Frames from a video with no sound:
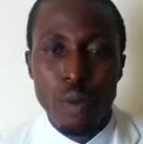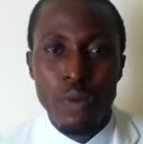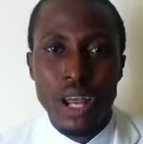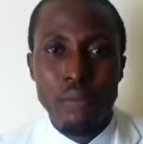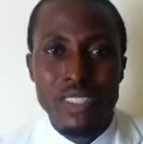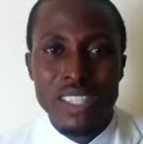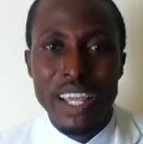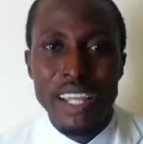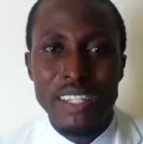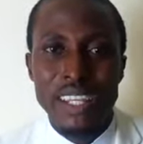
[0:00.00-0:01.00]
But I'm
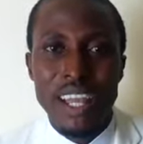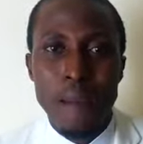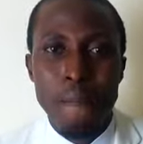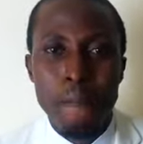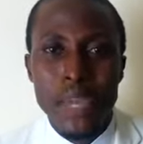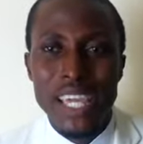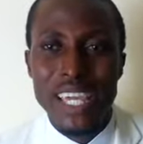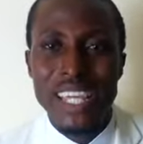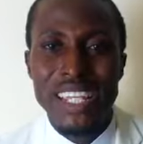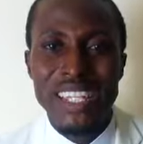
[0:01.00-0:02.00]
saying
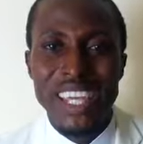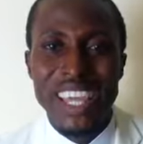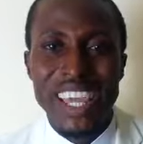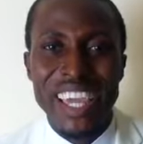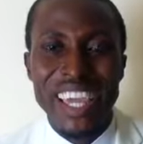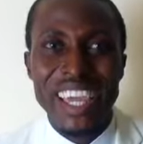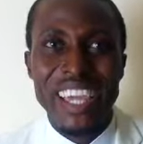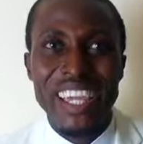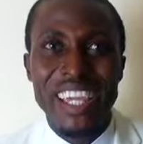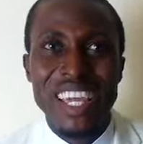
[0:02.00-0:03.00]
making
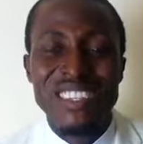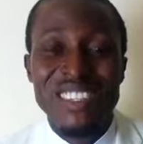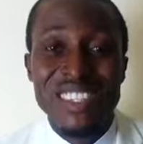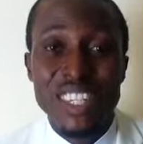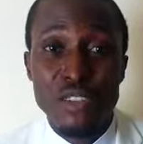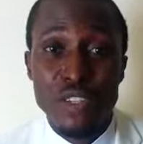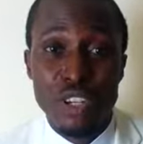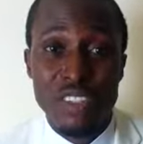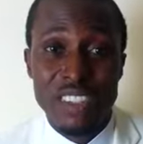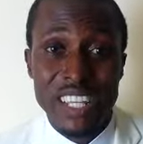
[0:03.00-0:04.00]

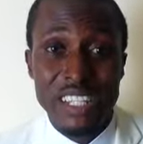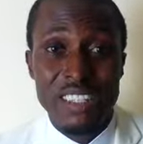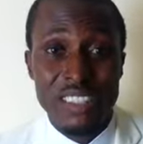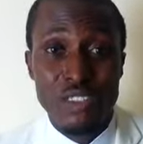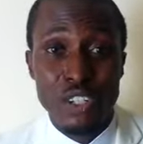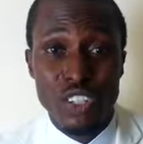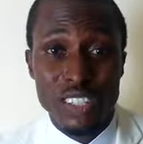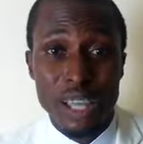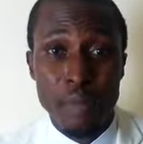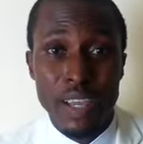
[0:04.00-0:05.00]
taking a serious
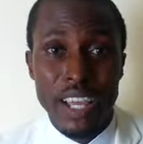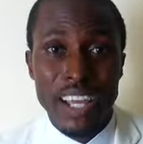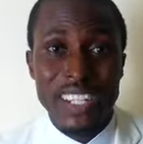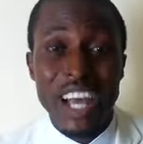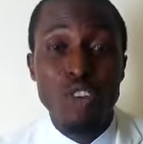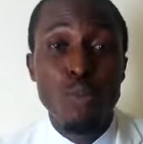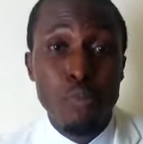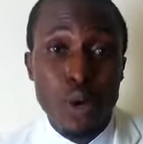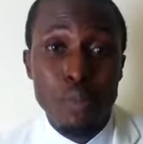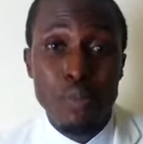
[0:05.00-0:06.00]
step that could
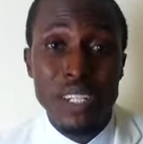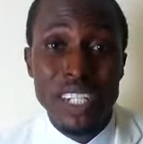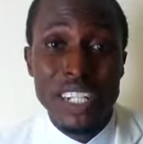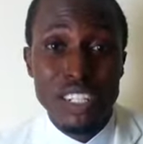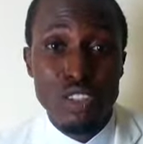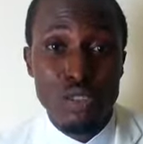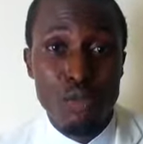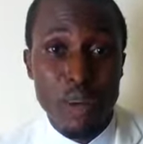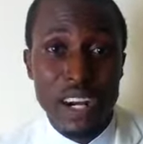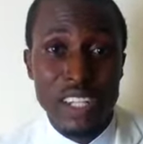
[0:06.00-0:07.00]
probably lead to
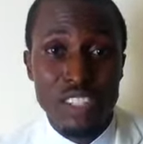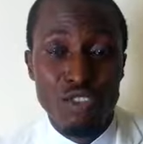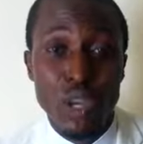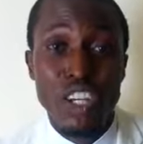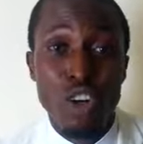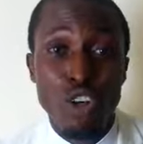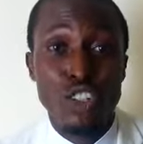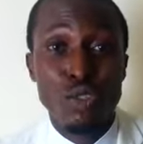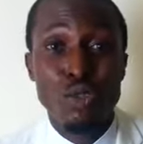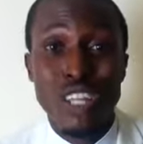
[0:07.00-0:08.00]
marriage, where
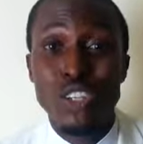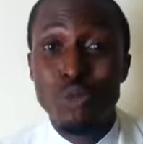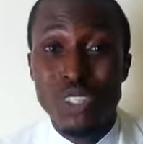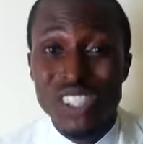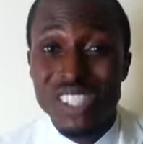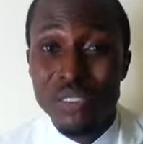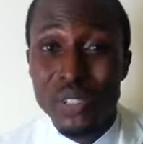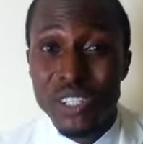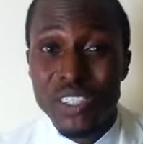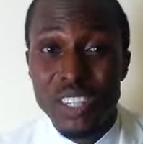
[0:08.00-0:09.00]
God knows that you are
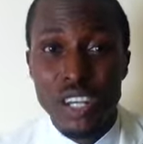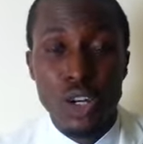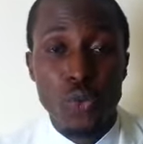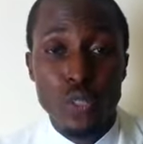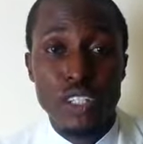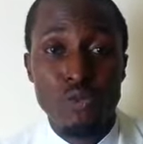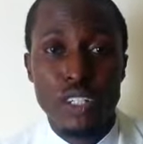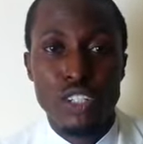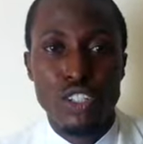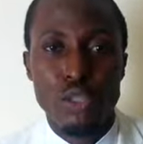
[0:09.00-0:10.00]
serious with this
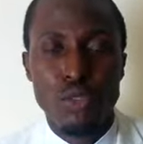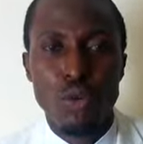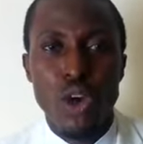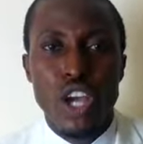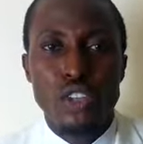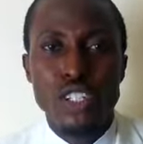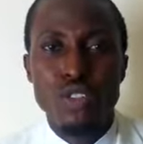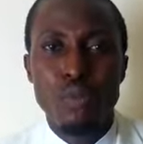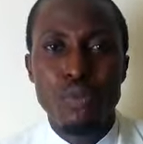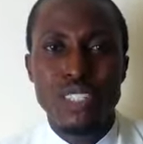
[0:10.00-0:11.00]
relationship. So you need
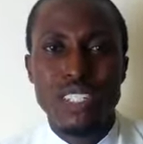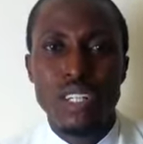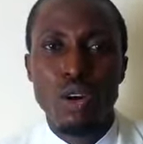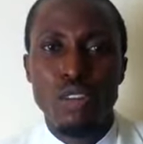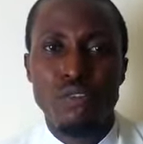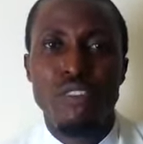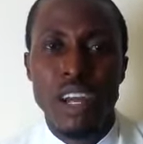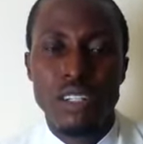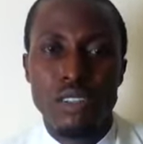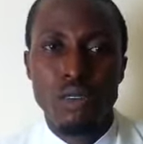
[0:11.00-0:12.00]
to put in the God
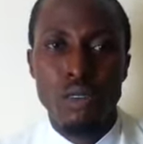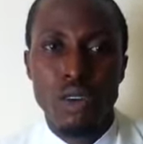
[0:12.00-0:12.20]
factor.